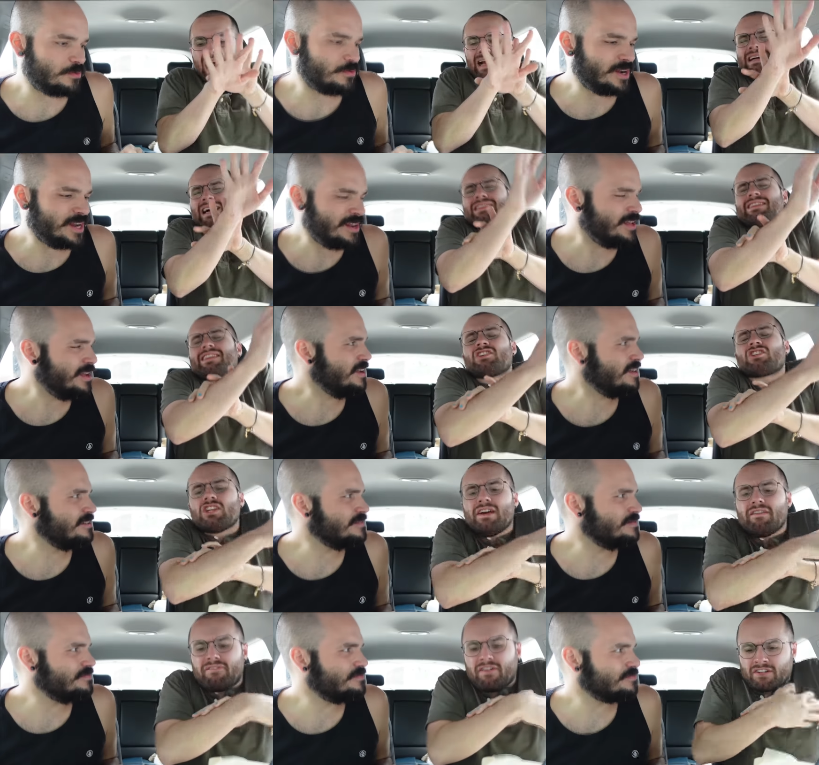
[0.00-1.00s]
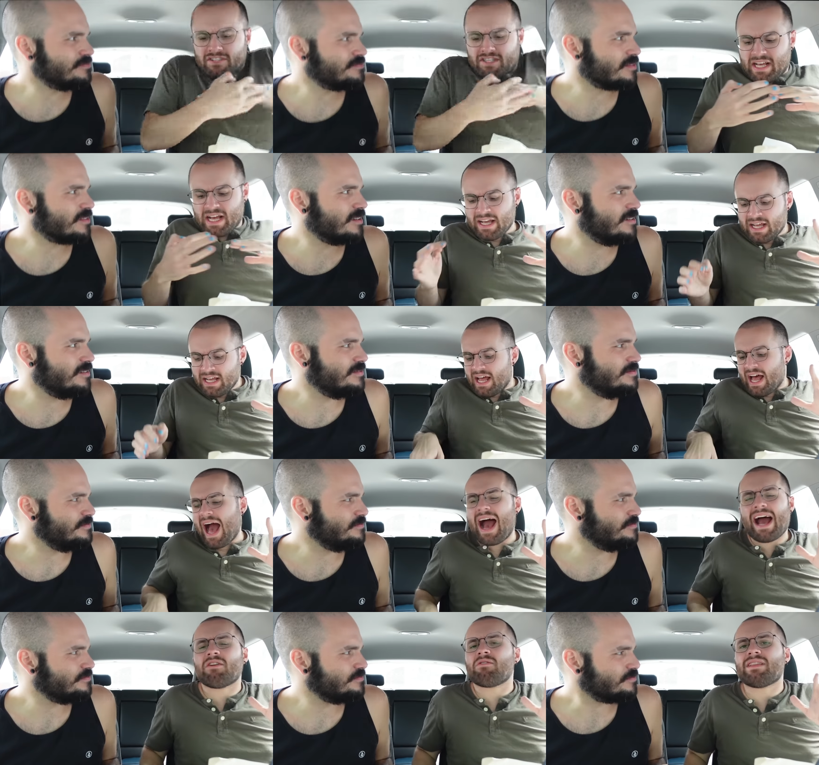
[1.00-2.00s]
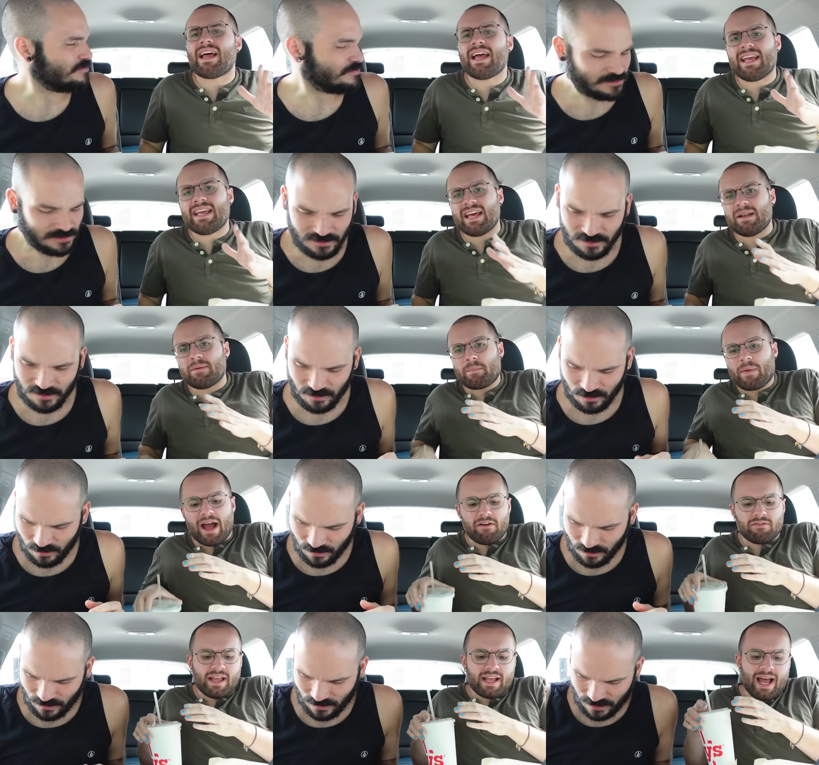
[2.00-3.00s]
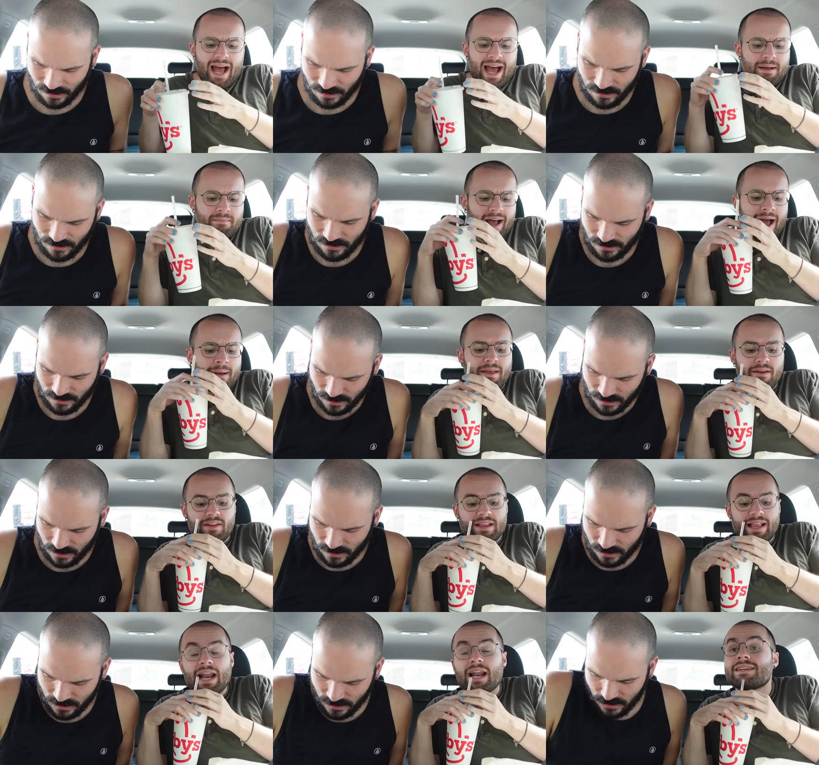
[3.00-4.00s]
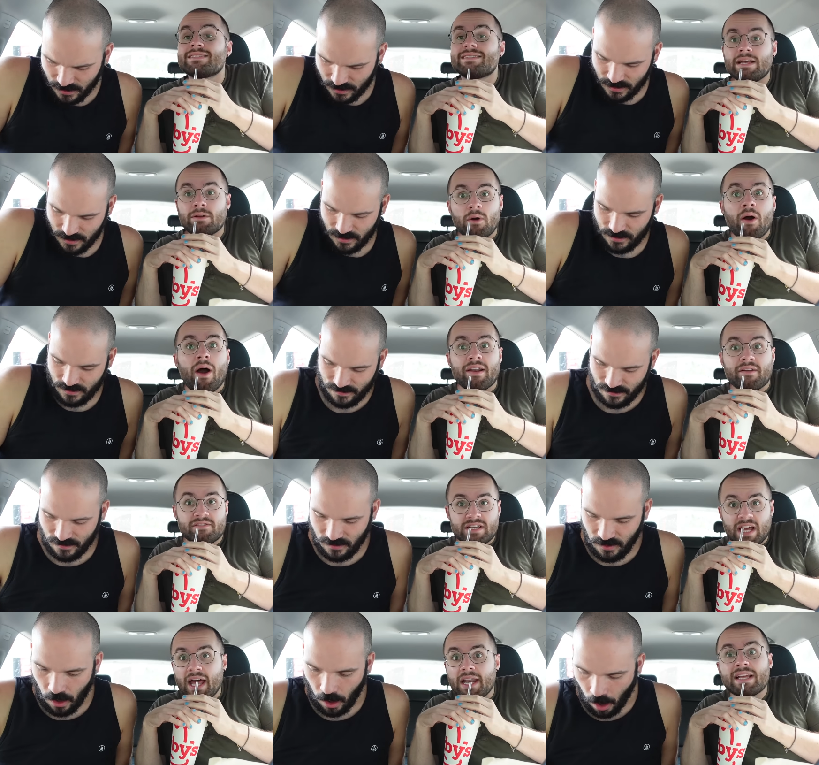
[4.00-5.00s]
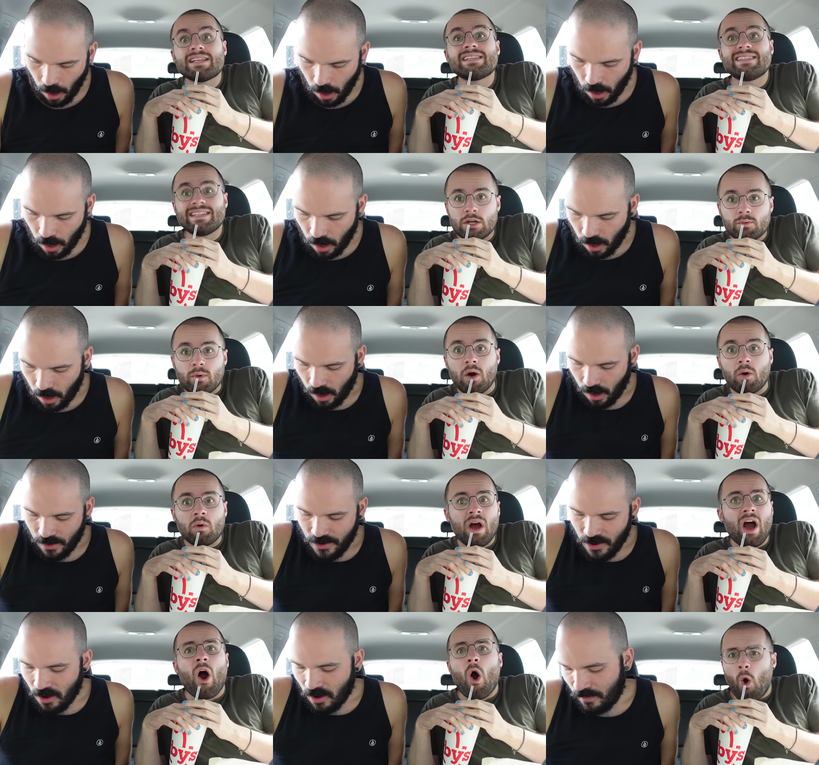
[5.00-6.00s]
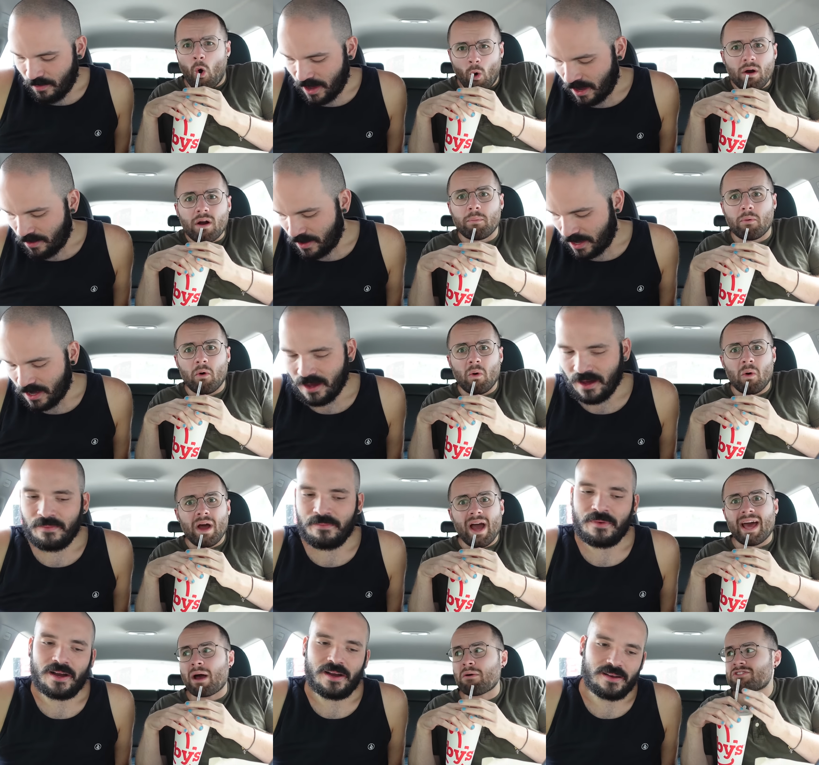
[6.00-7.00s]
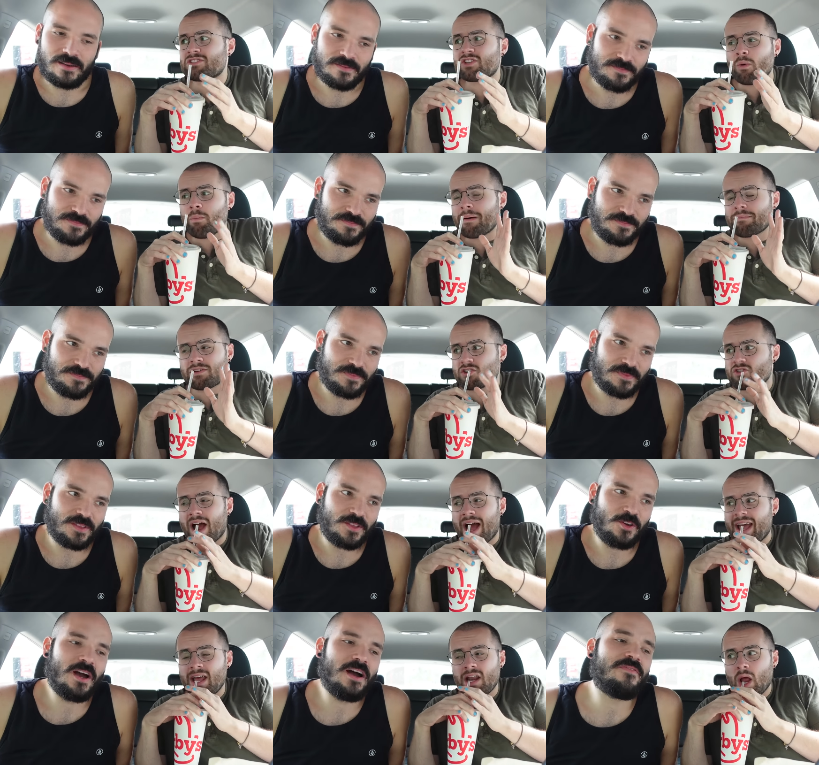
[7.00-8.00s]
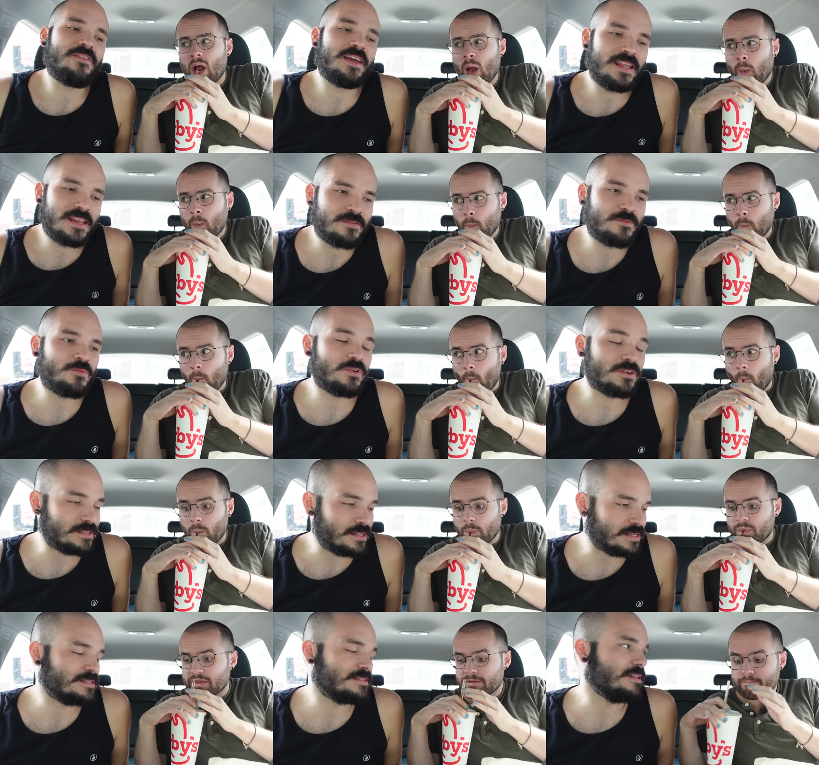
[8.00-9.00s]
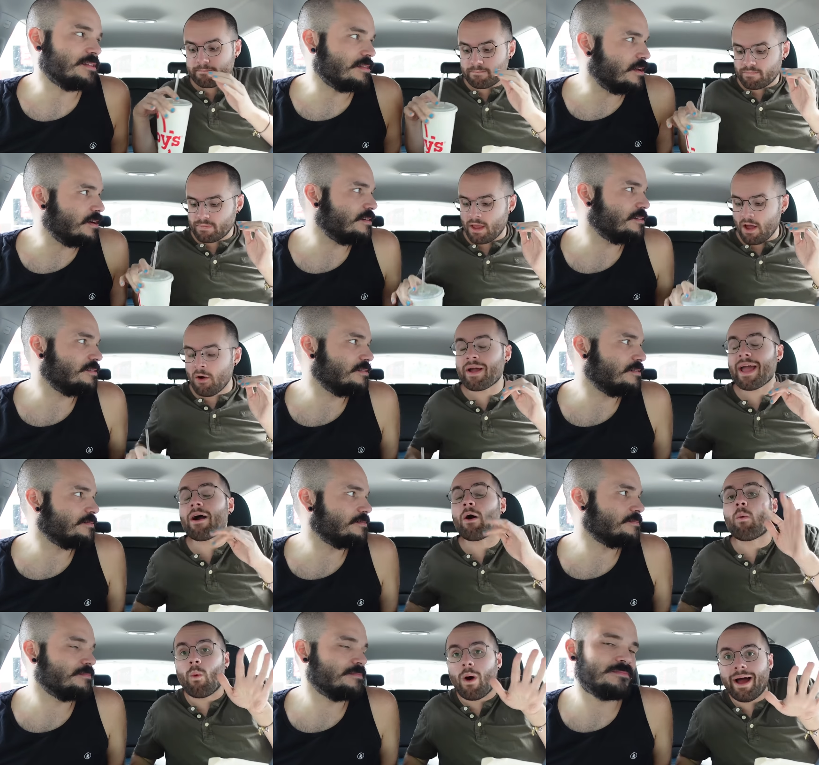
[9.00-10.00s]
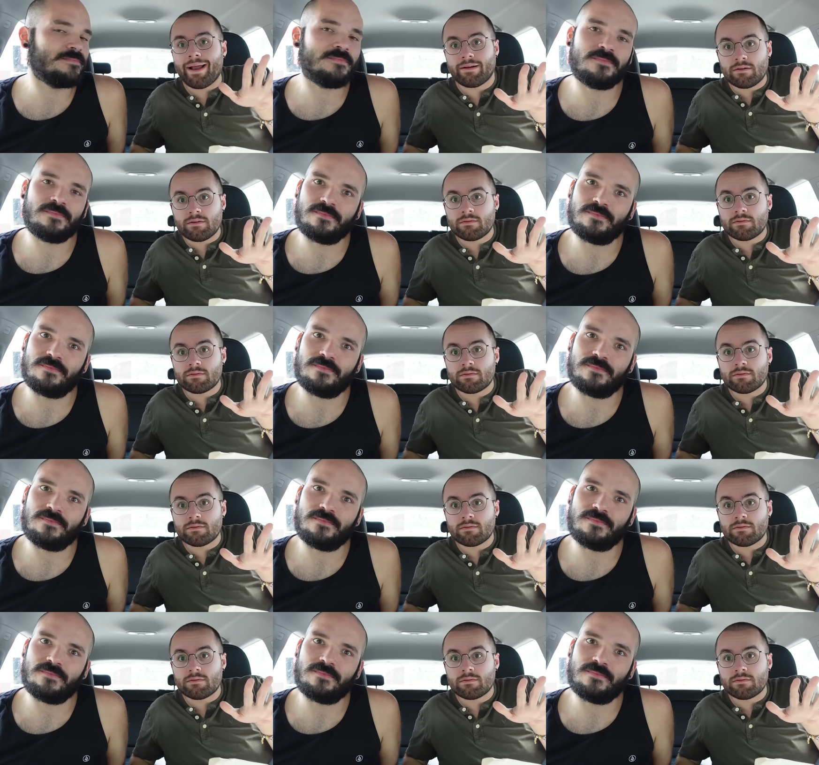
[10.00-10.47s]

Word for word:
Speaker 1: I really? got the shivers! I don't like it. I don't like it. I'm I'm giving that a zero out of ten. Zero. No, horrible. Baby, come on. And I was so pumped to try you it. You have eaten worse things than that. Okay, a one.